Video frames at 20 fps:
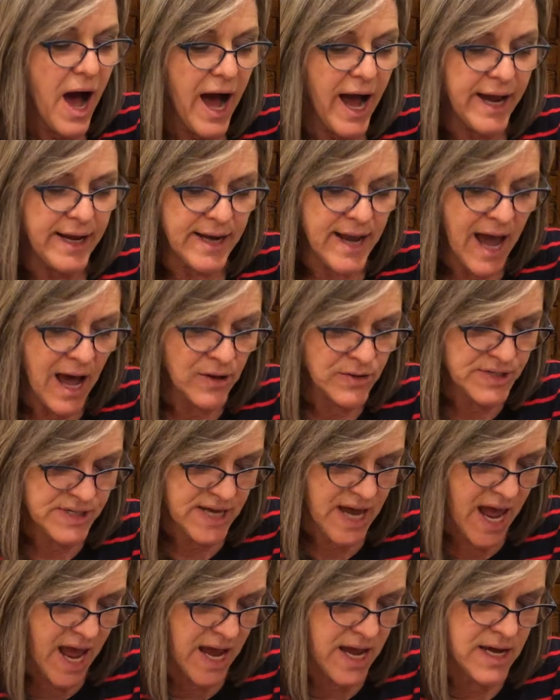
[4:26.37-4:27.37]
I now
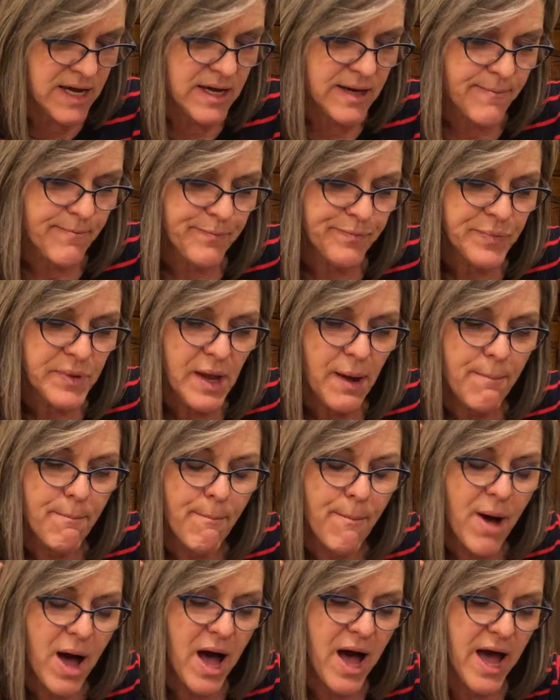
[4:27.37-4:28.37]
take
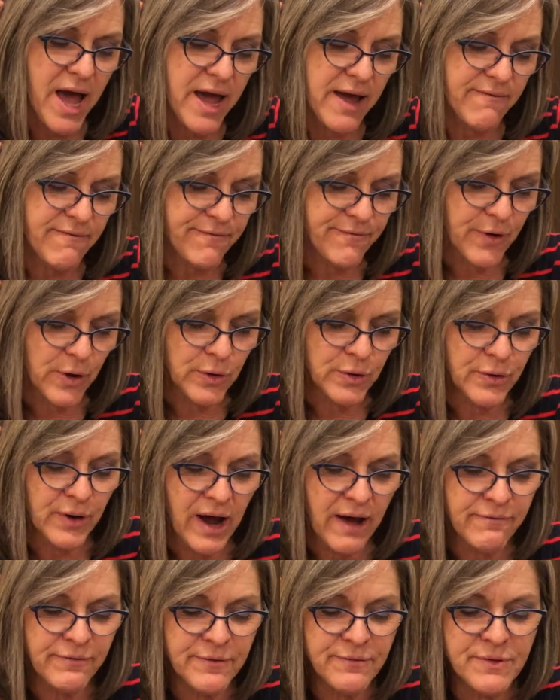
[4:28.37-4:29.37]
my
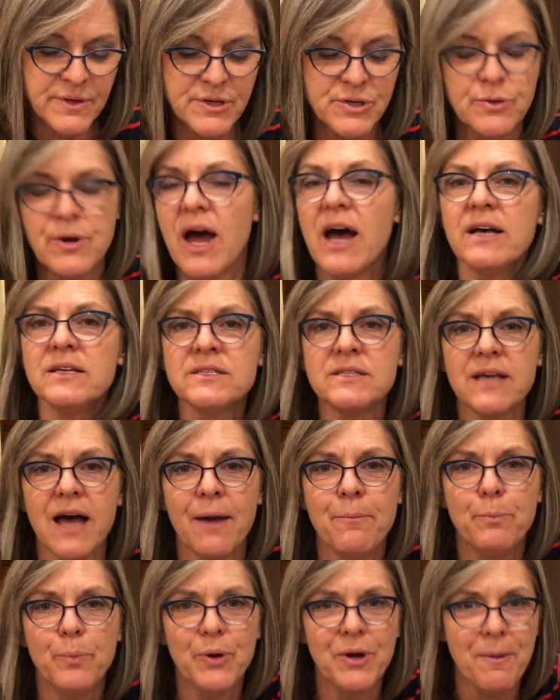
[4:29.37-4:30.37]
photograph of the dress, I
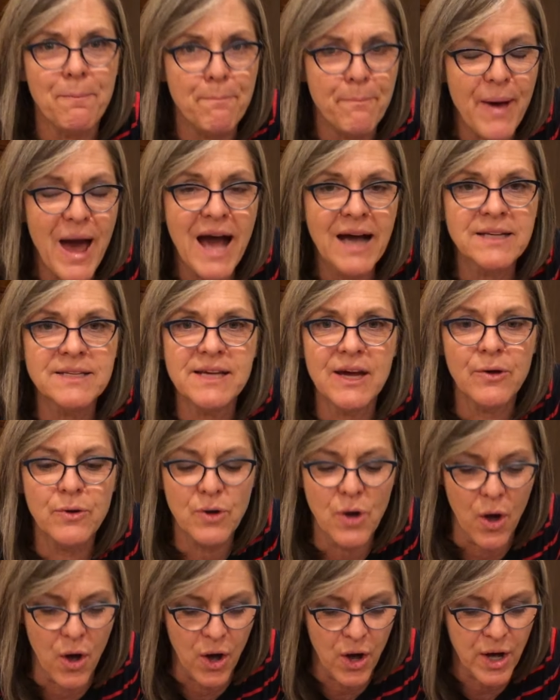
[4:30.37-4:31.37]
put it back down
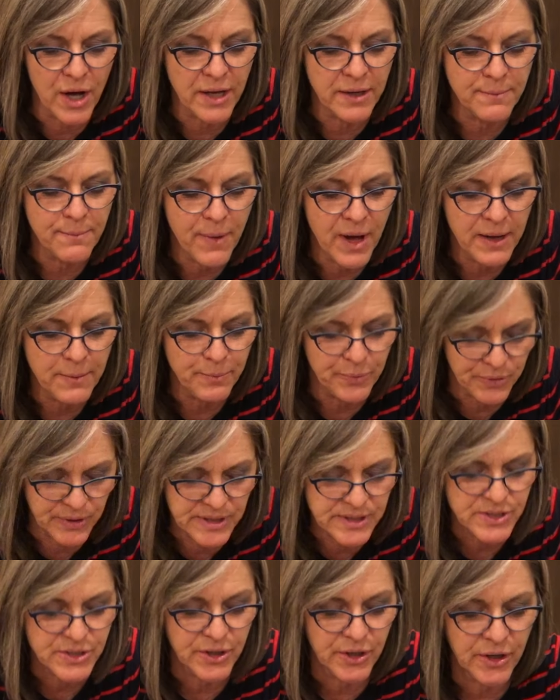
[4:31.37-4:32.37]
on my
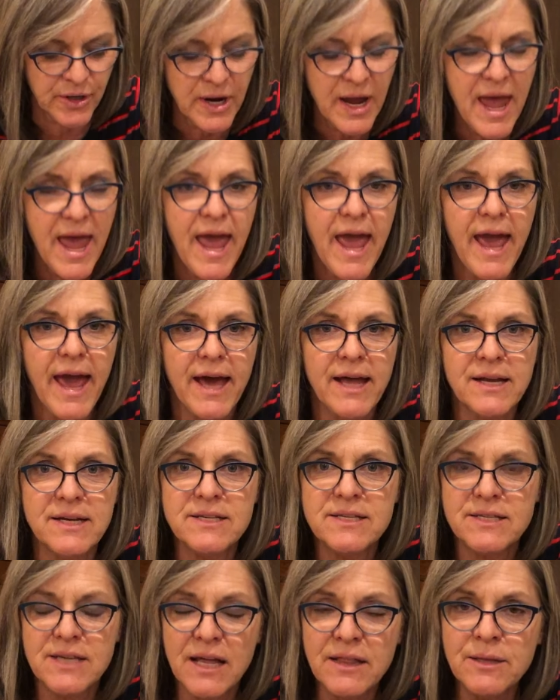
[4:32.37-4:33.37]
printer, and I
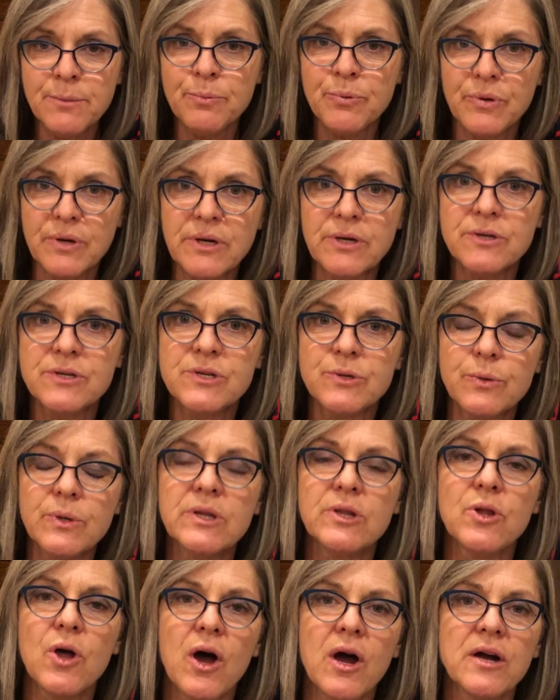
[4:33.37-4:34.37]
set the printer to
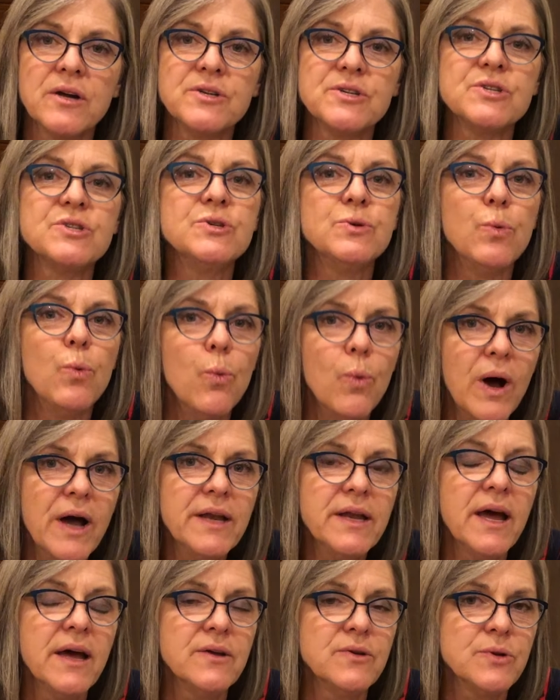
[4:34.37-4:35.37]
enlarge to
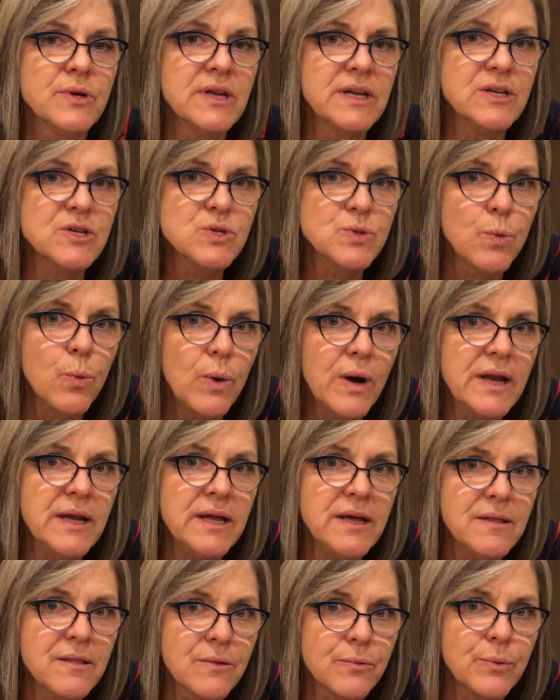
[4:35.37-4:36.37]

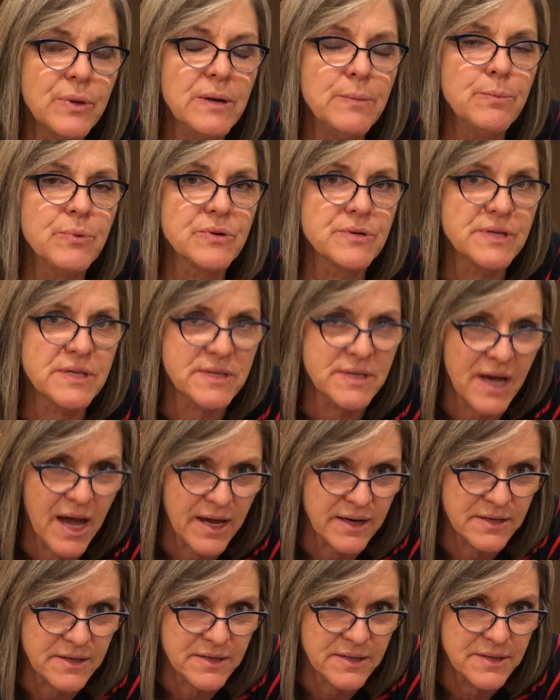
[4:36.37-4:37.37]

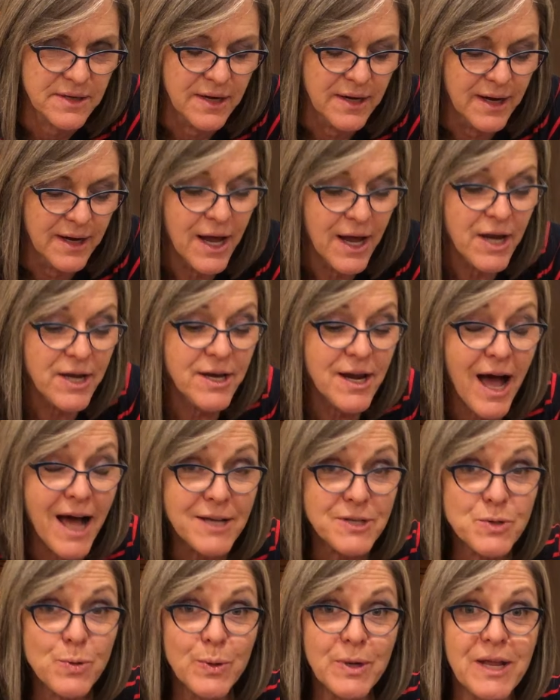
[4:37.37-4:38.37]
123%.
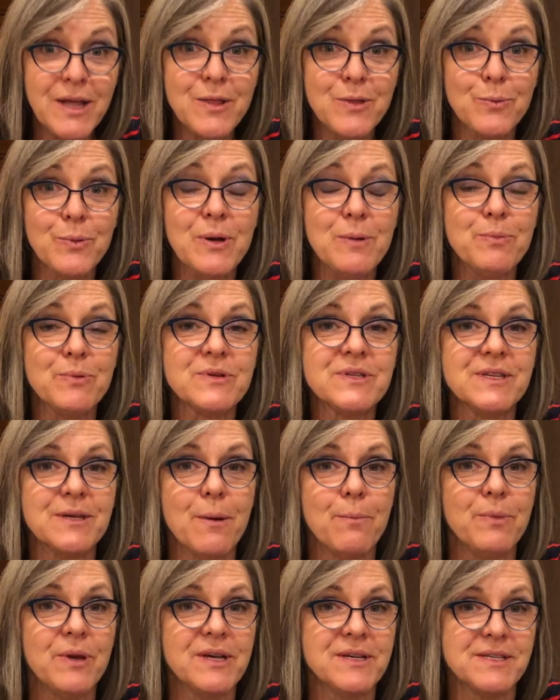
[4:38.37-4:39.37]
Not
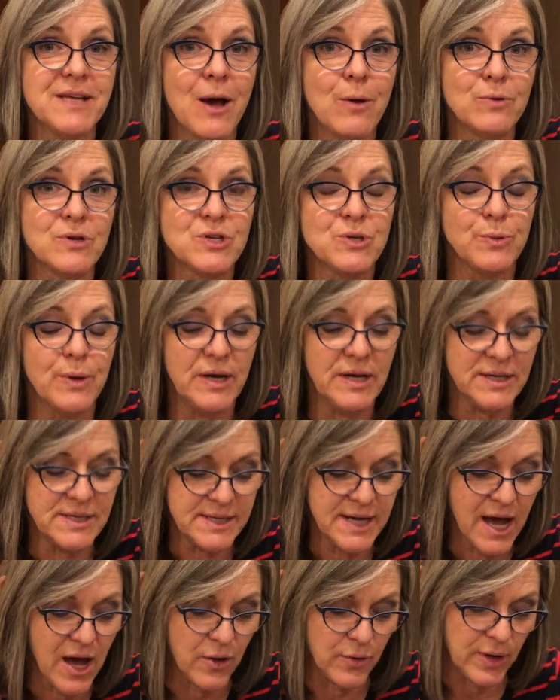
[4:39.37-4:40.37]
23% because that will shrink it
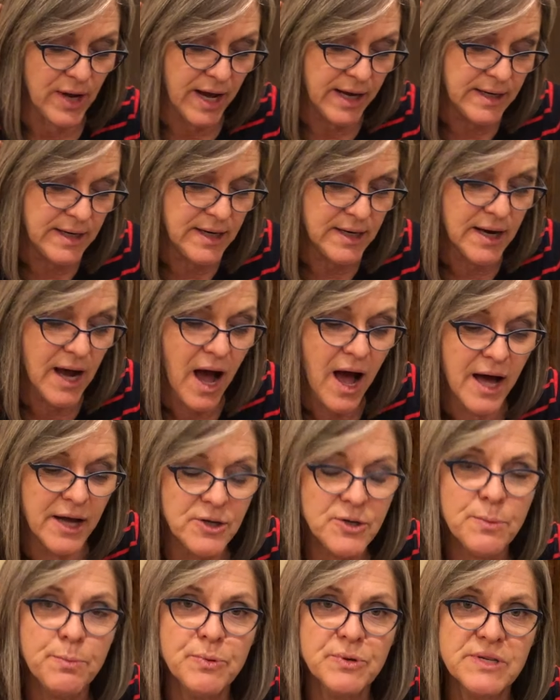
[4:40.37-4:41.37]
down. I need
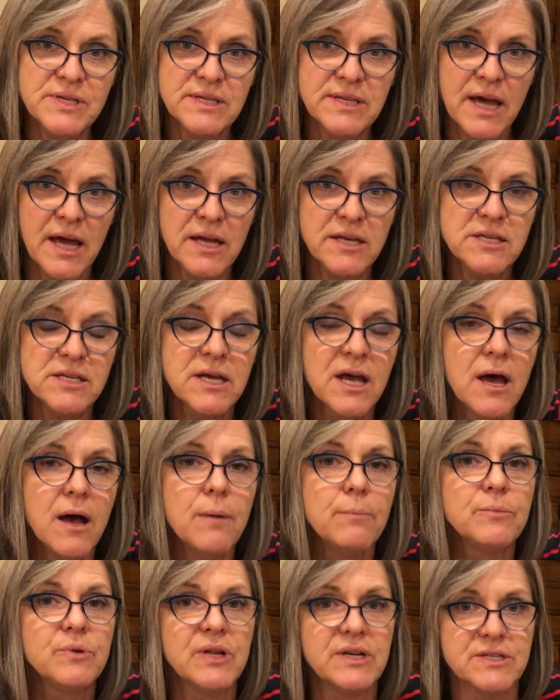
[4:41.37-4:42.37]
100%
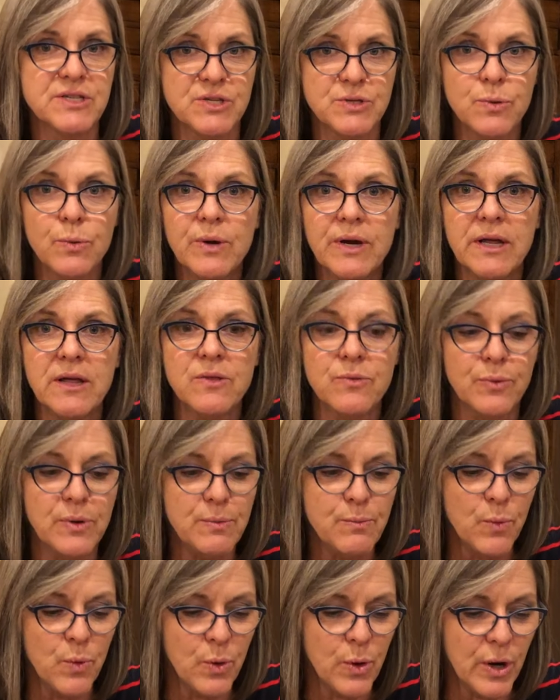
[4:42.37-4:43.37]
plus 23
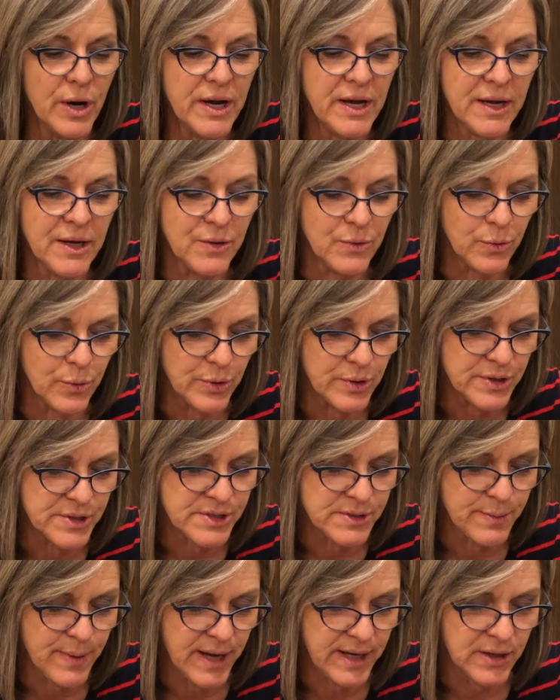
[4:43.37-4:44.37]
more in order
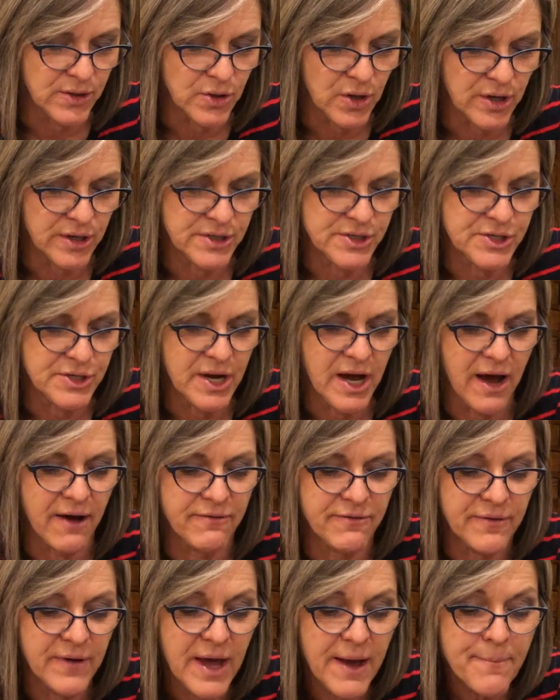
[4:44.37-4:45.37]
to make it large enough.